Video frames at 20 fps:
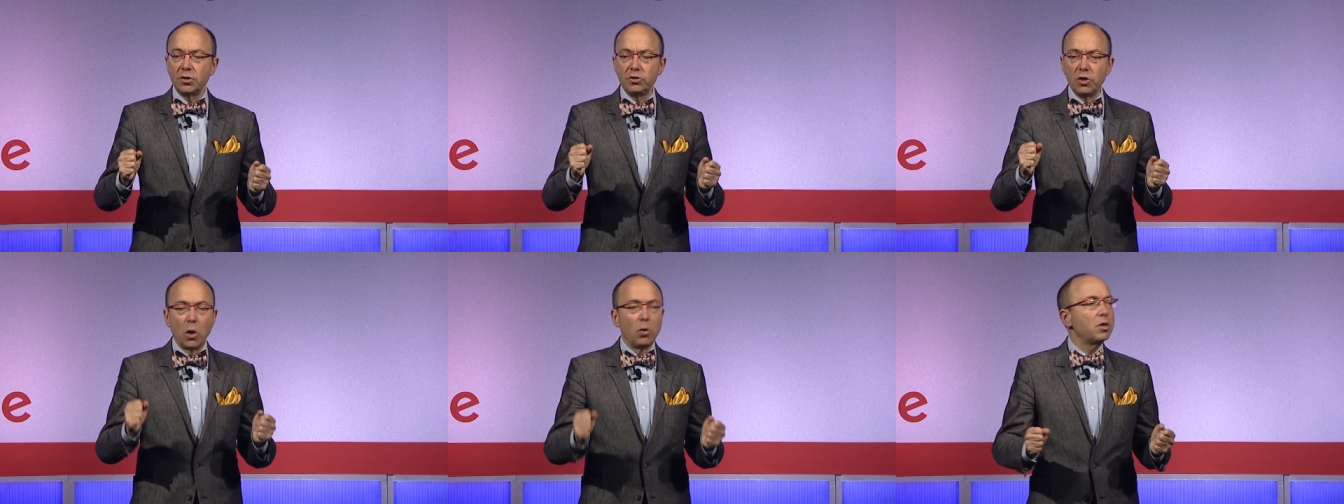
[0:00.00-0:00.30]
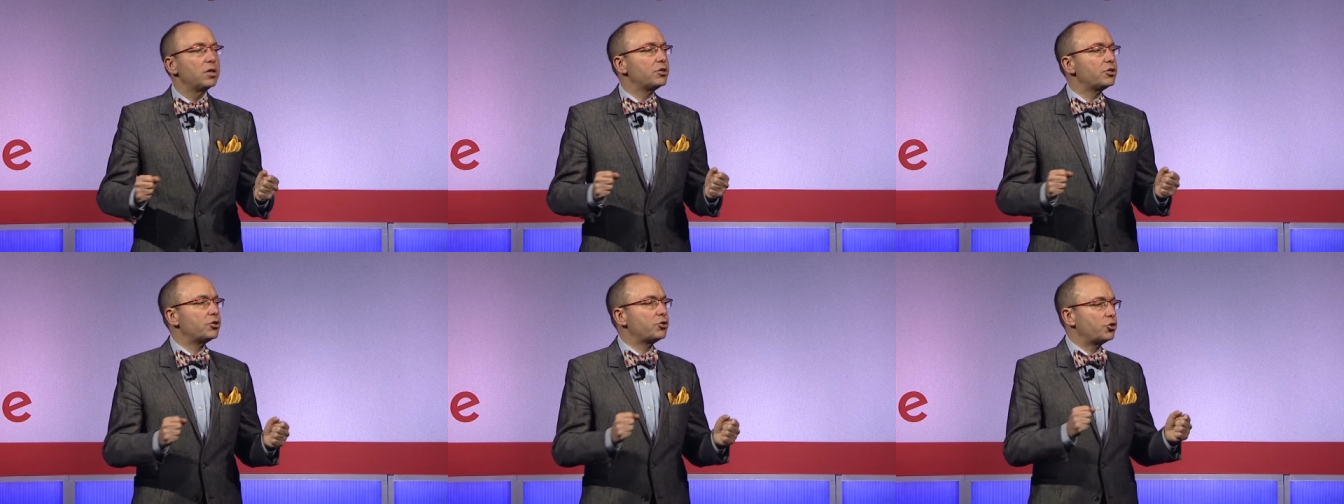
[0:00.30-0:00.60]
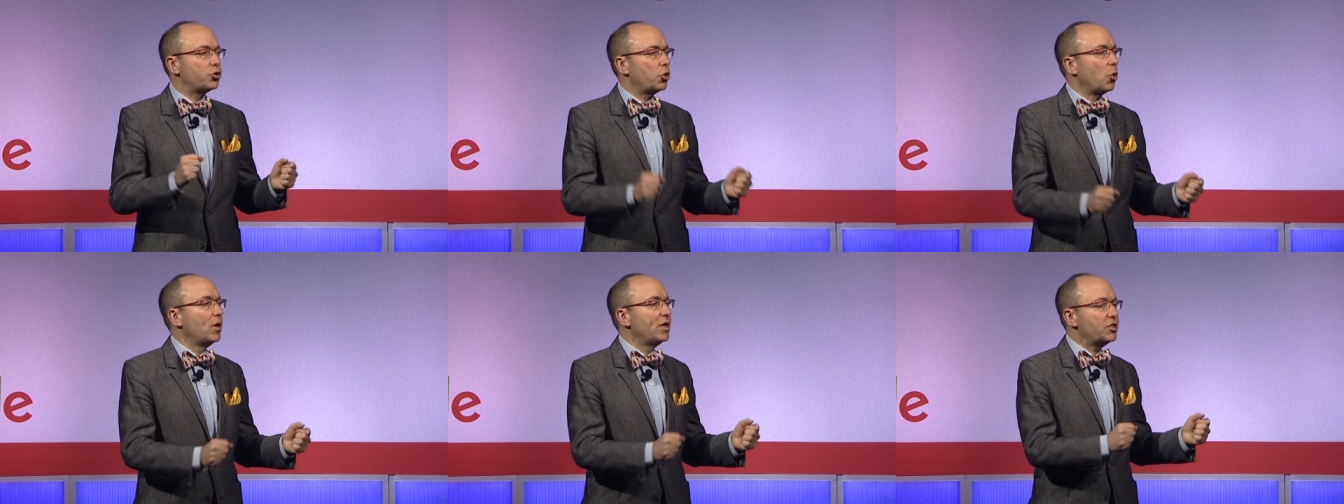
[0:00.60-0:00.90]
notice,
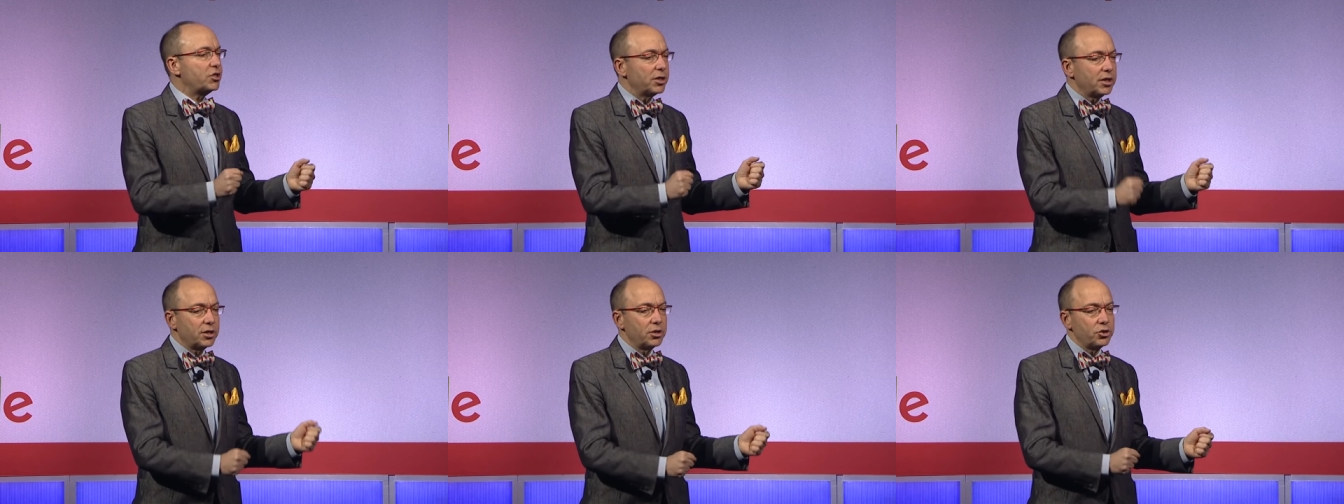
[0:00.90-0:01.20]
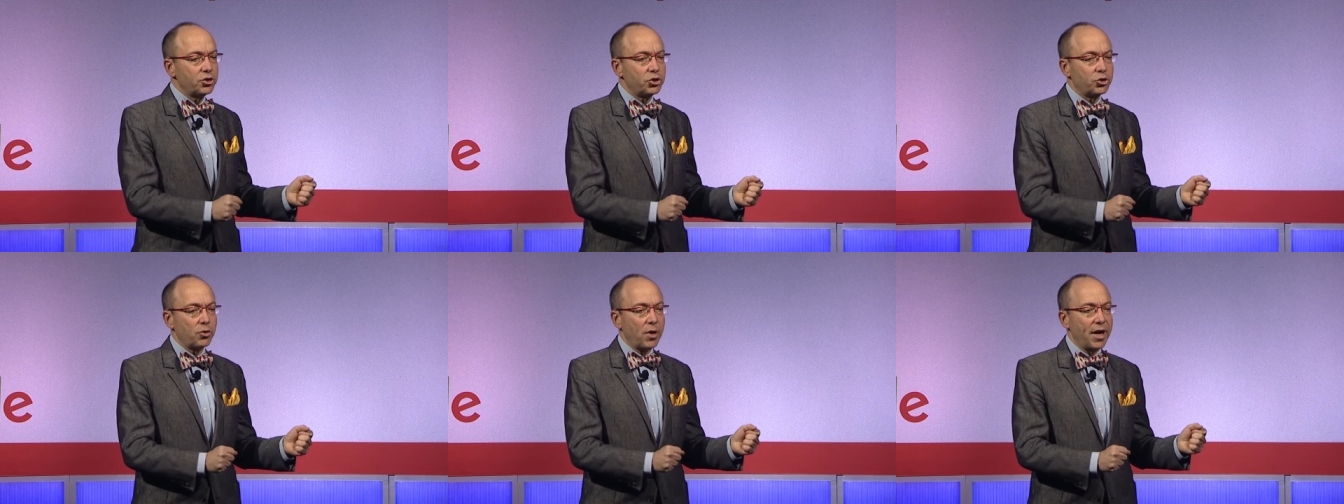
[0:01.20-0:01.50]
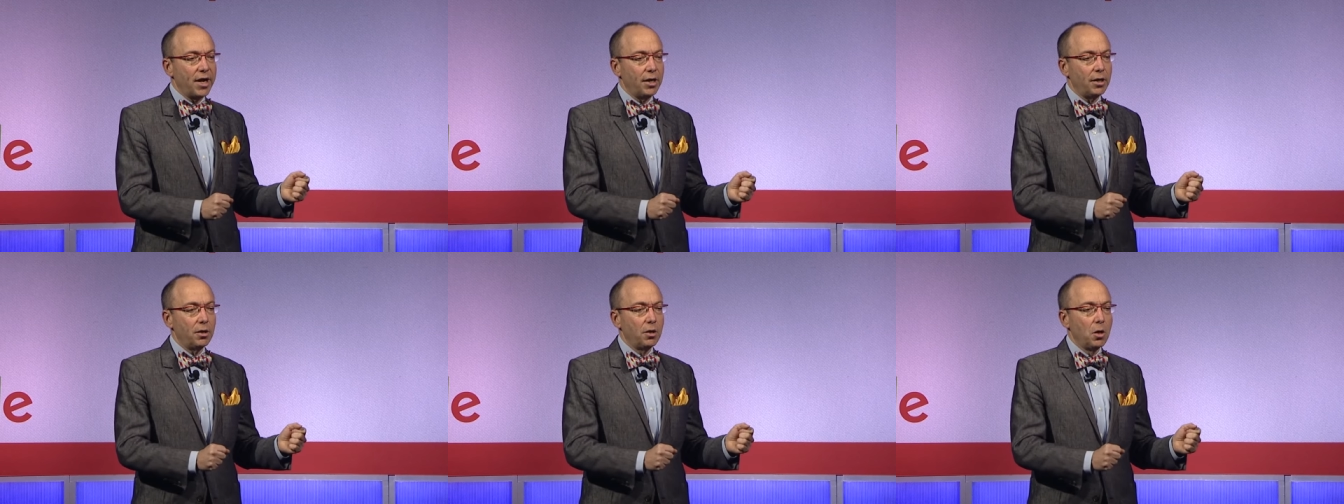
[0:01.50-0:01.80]
choice, and
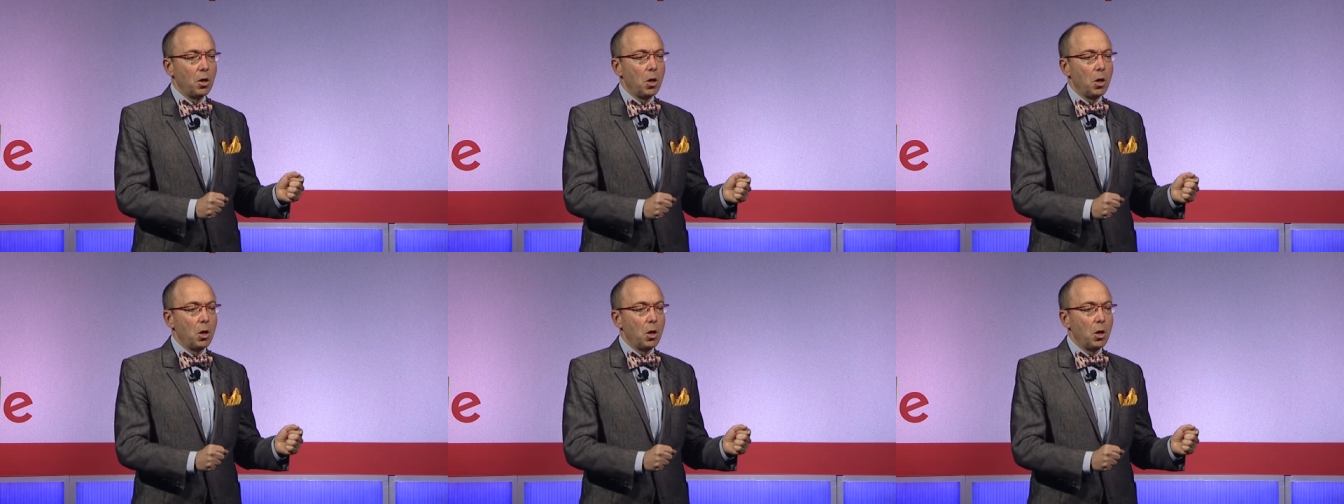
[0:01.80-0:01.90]
constraint